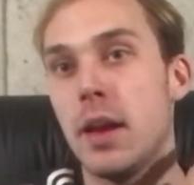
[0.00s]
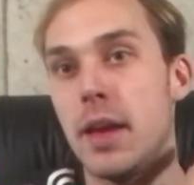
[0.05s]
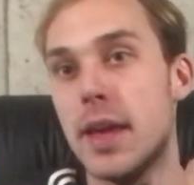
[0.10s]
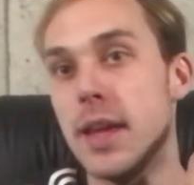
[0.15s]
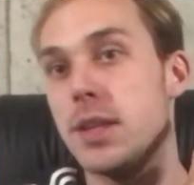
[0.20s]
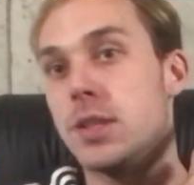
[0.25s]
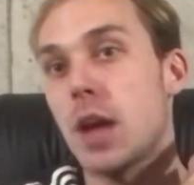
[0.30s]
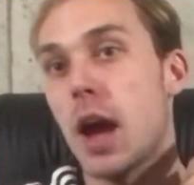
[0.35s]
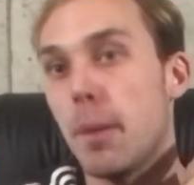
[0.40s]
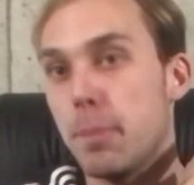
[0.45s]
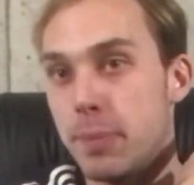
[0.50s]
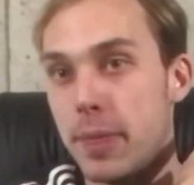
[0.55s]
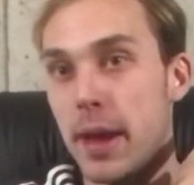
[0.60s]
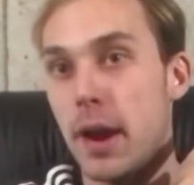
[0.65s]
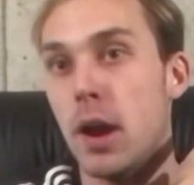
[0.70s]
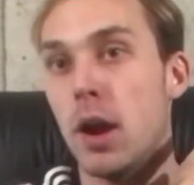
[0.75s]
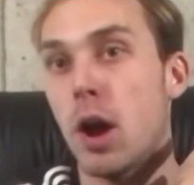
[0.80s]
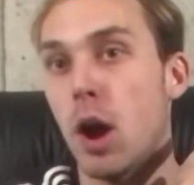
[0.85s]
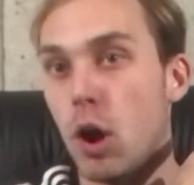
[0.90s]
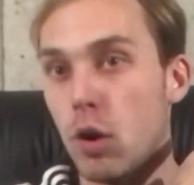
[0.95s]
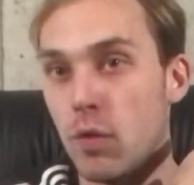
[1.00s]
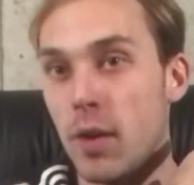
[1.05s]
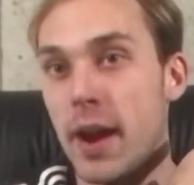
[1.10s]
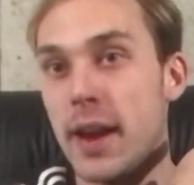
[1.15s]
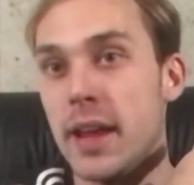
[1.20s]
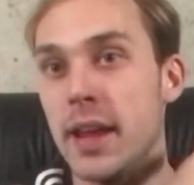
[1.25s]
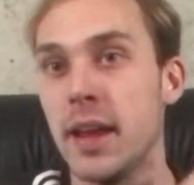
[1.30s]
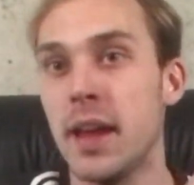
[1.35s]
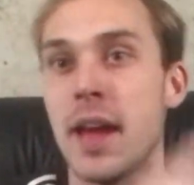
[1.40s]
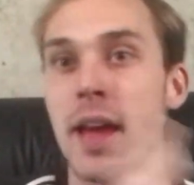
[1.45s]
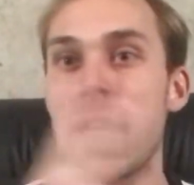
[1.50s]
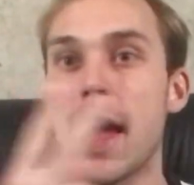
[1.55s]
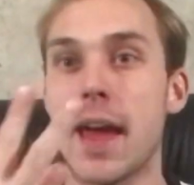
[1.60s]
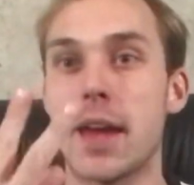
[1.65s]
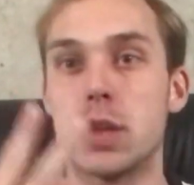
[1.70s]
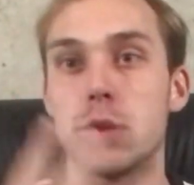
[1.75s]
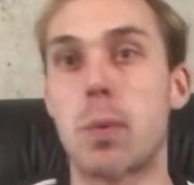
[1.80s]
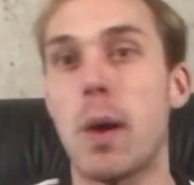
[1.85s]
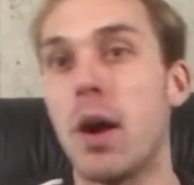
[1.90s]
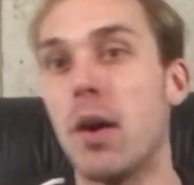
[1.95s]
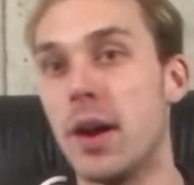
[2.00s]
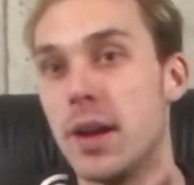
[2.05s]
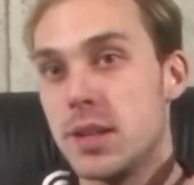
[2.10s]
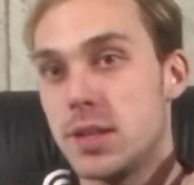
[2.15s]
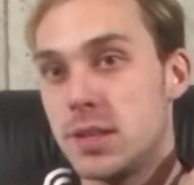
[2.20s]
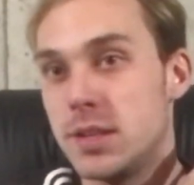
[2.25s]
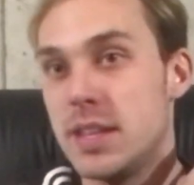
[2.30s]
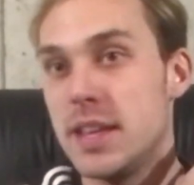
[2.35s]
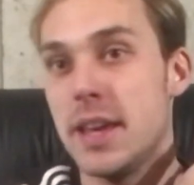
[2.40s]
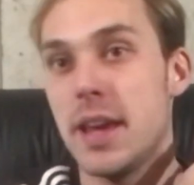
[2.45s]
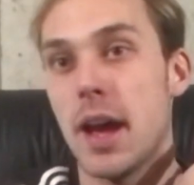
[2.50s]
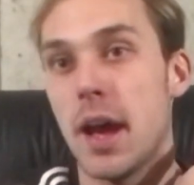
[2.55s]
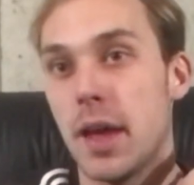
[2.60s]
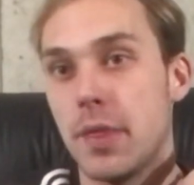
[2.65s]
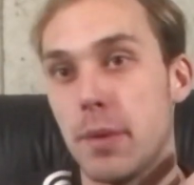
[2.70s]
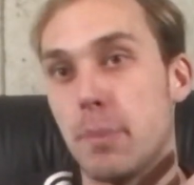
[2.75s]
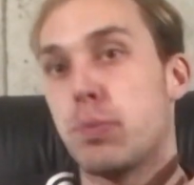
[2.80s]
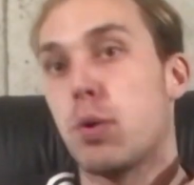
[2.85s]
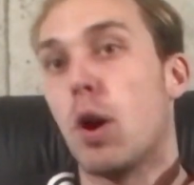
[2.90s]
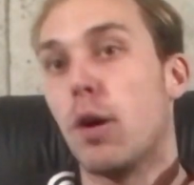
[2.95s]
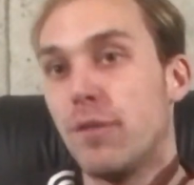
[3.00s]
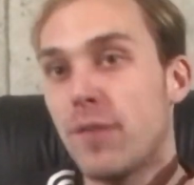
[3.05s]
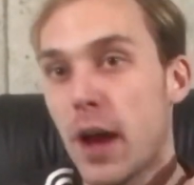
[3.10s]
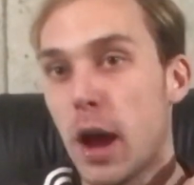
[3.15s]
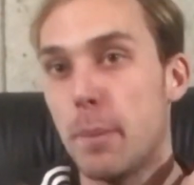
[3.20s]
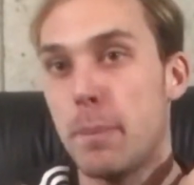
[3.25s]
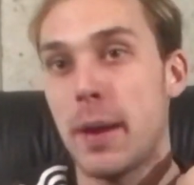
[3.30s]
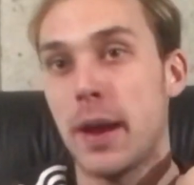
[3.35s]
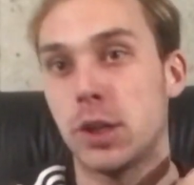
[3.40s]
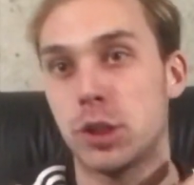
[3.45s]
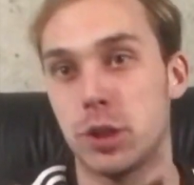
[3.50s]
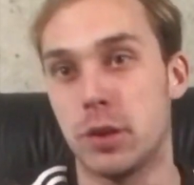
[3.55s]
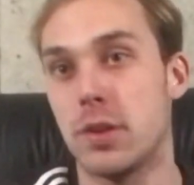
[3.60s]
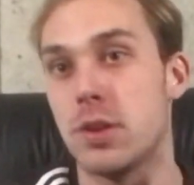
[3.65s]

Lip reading: is up there already, as well as the profile picture.